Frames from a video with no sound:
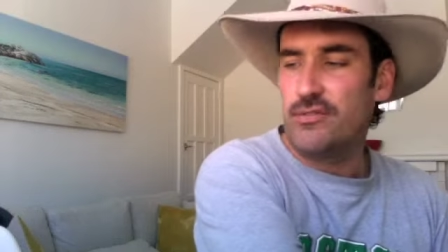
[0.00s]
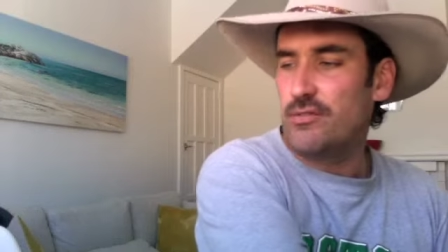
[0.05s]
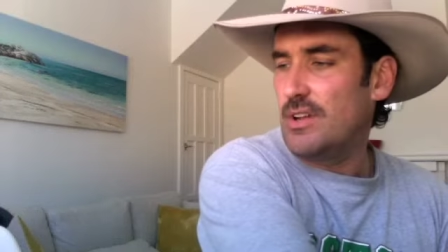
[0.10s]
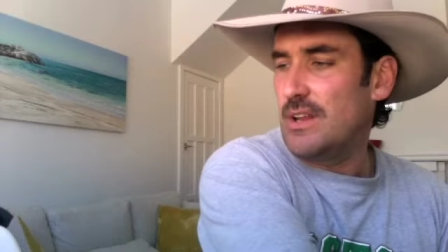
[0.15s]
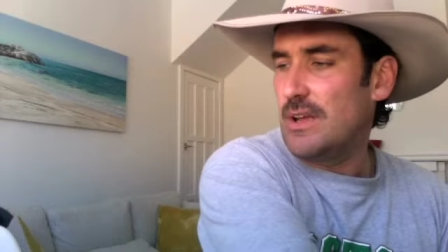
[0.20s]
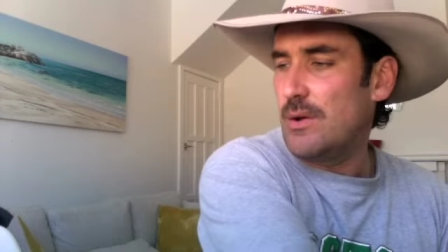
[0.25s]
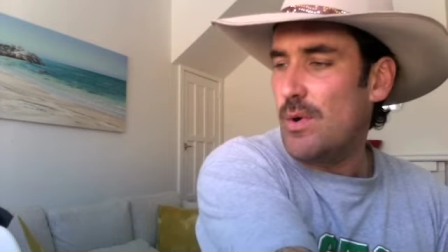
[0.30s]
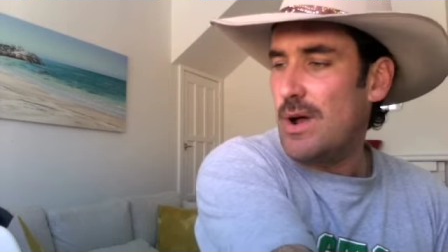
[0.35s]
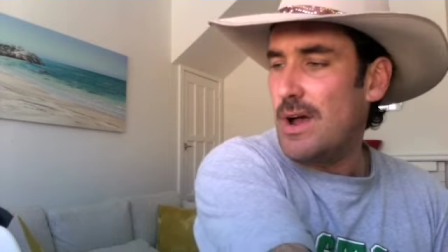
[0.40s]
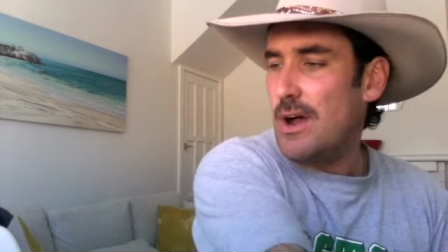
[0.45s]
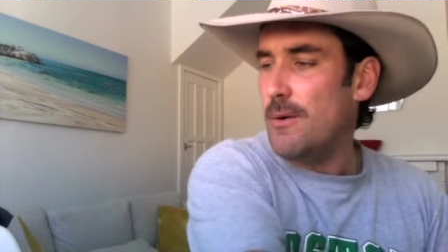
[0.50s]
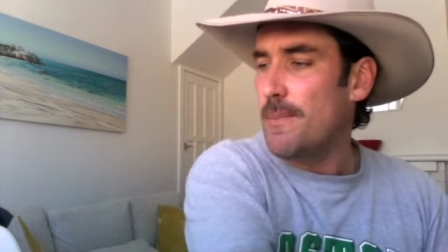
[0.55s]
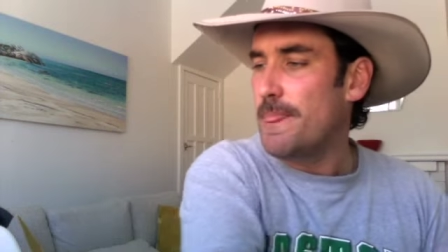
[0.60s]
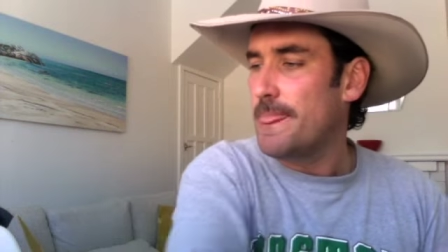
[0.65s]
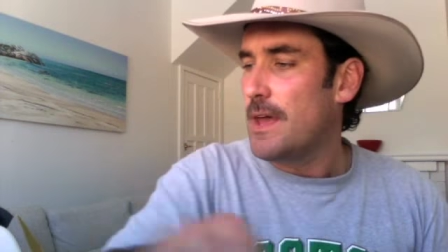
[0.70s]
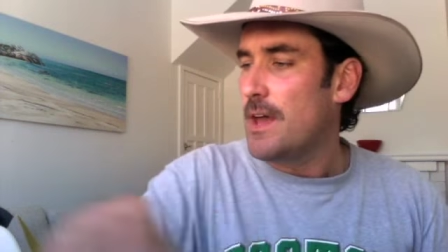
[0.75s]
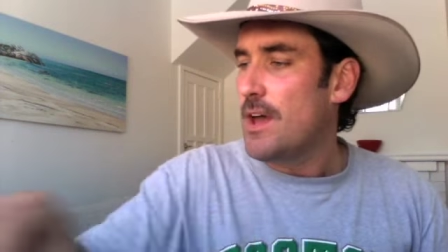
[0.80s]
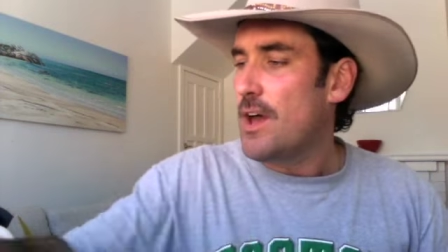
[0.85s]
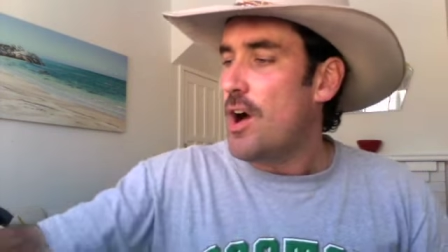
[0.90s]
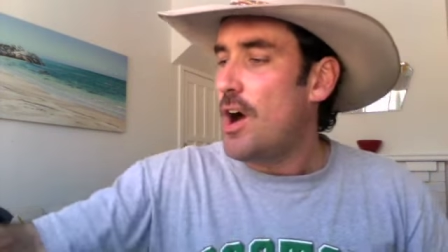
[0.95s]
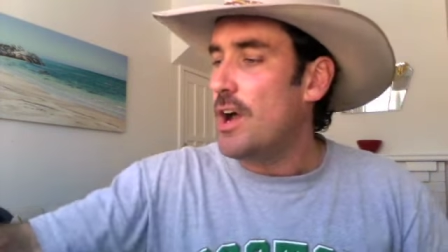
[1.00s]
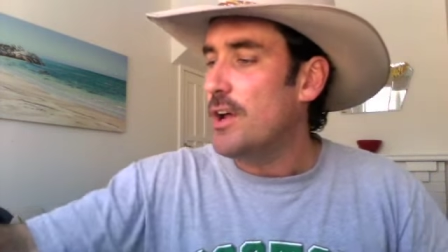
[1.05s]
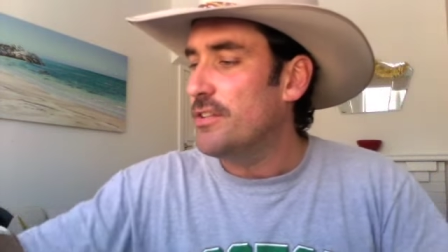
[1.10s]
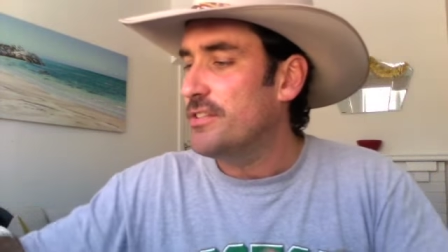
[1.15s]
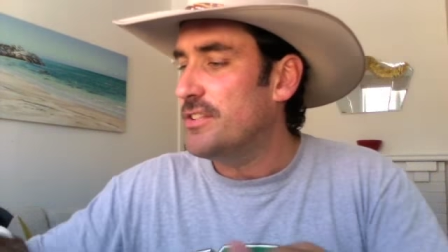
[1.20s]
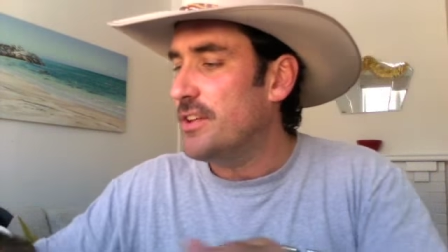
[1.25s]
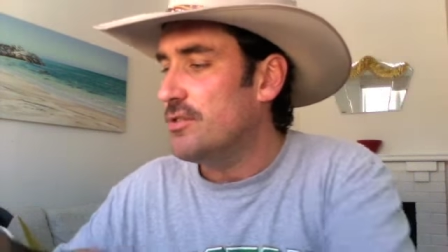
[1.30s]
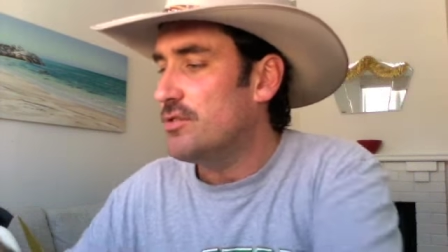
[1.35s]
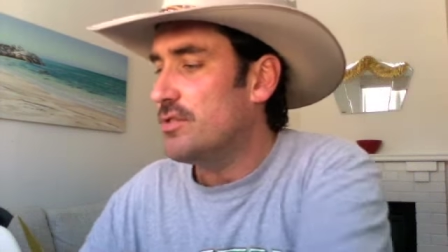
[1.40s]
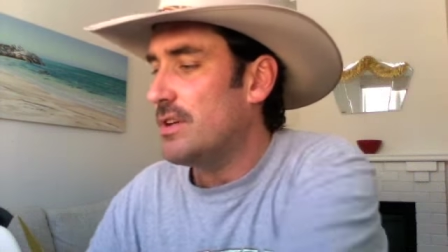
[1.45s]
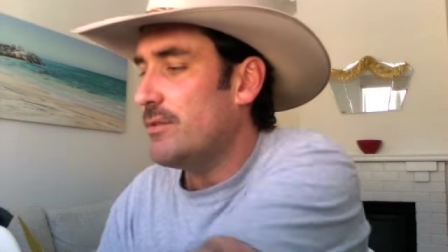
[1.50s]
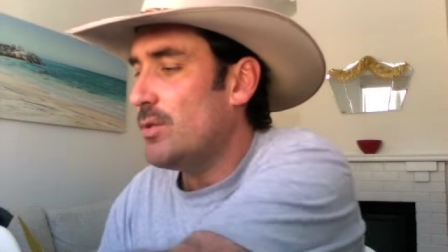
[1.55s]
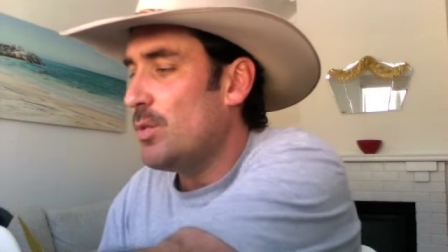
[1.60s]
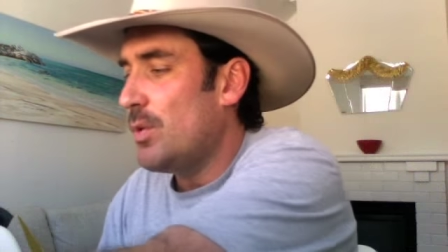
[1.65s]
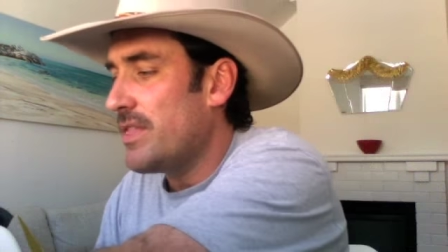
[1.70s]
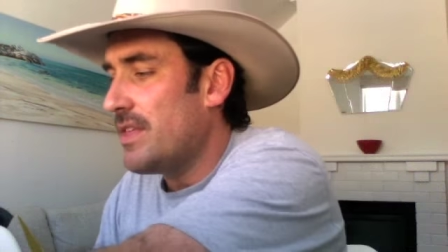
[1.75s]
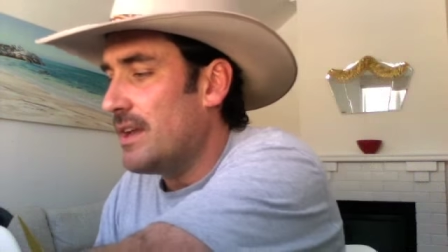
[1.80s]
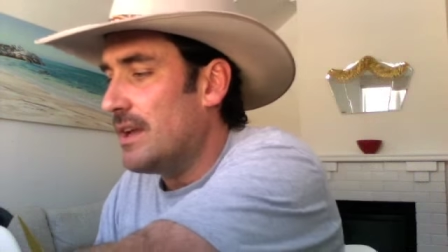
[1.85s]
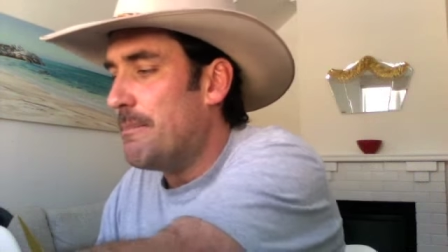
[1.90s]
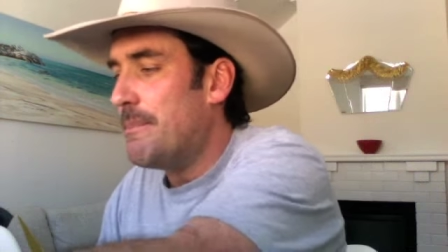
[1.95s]
really well. I also travel
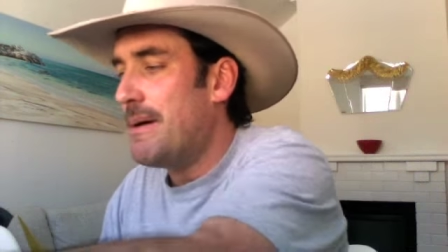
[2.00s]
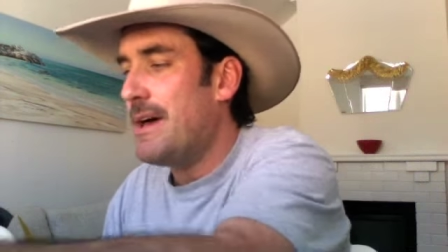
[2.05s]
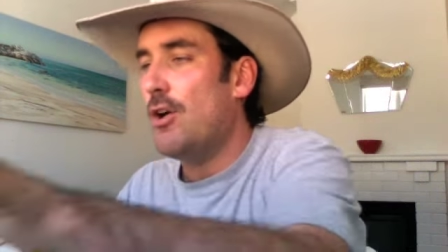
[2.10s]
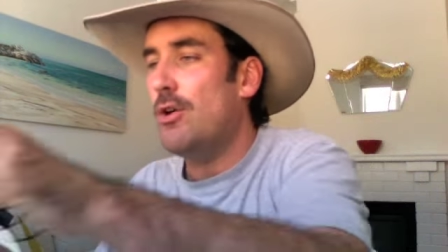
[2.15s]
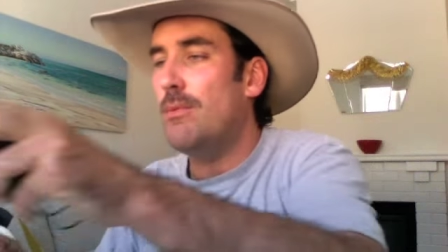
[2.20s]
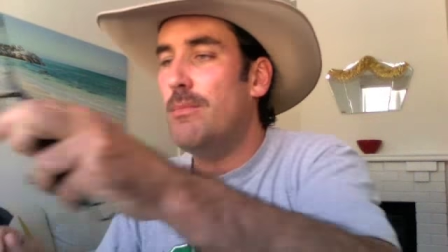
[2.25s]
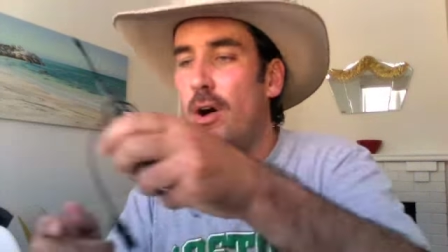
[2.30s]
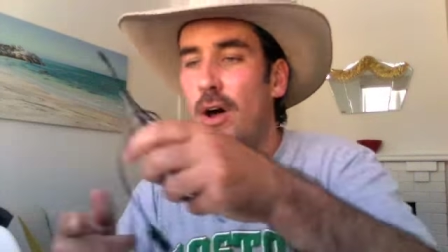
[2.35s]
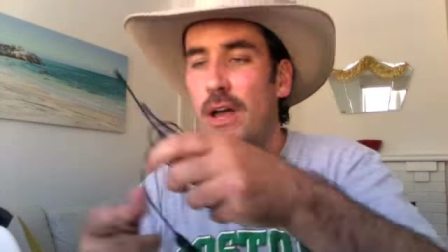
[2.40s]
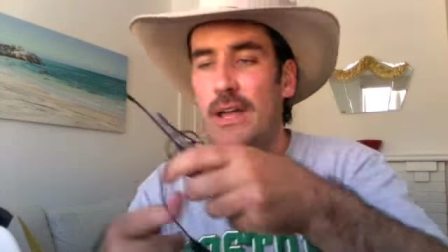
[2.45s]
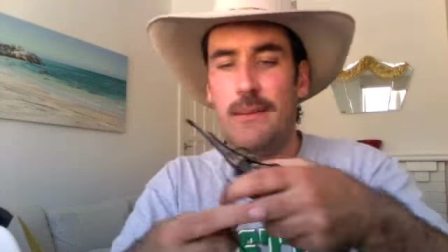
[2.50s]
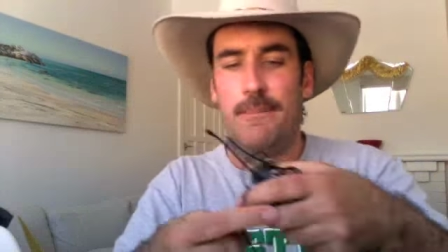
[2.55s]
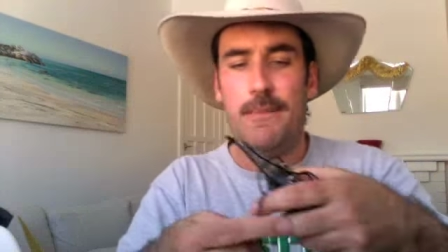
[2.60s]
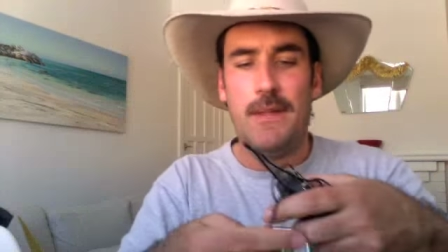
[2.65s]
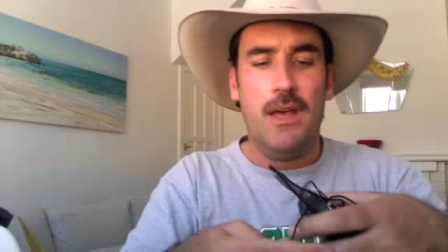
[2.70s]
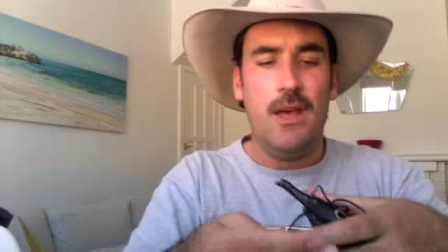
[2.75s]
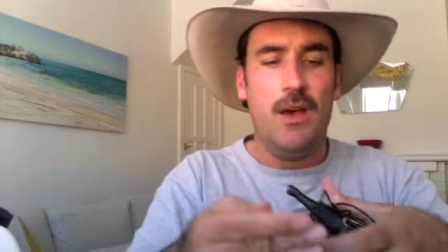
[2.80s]
with a lapel mic.